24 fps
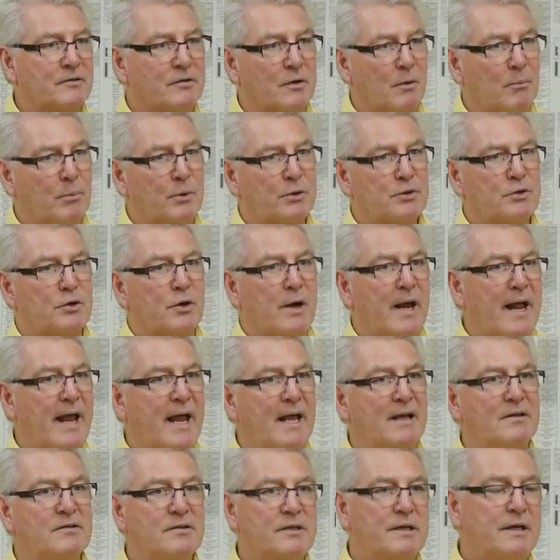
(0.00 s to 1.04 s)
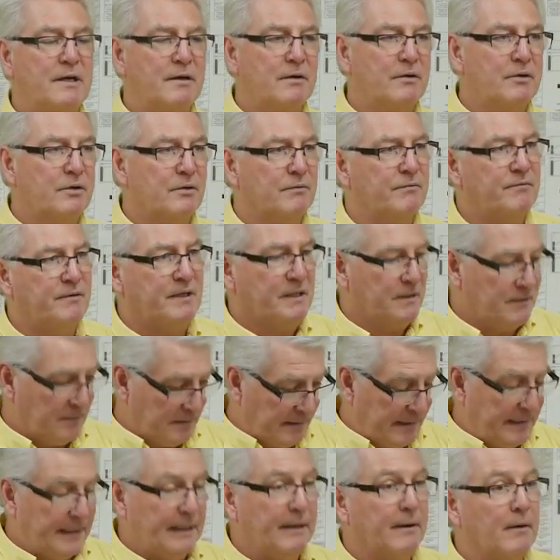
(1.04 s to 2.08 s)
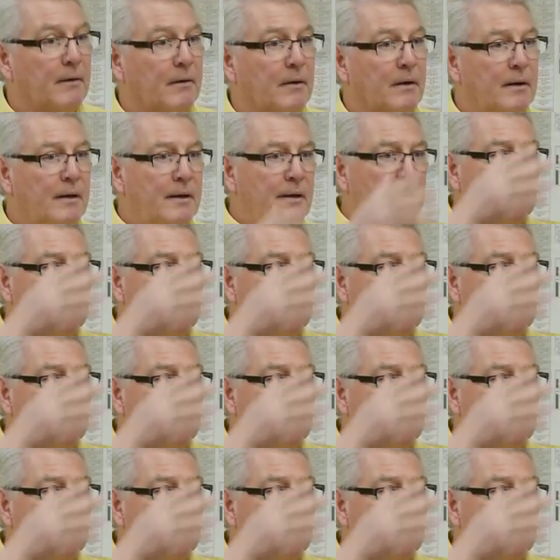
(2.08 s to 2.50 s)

you know, put your hands here, your feet here,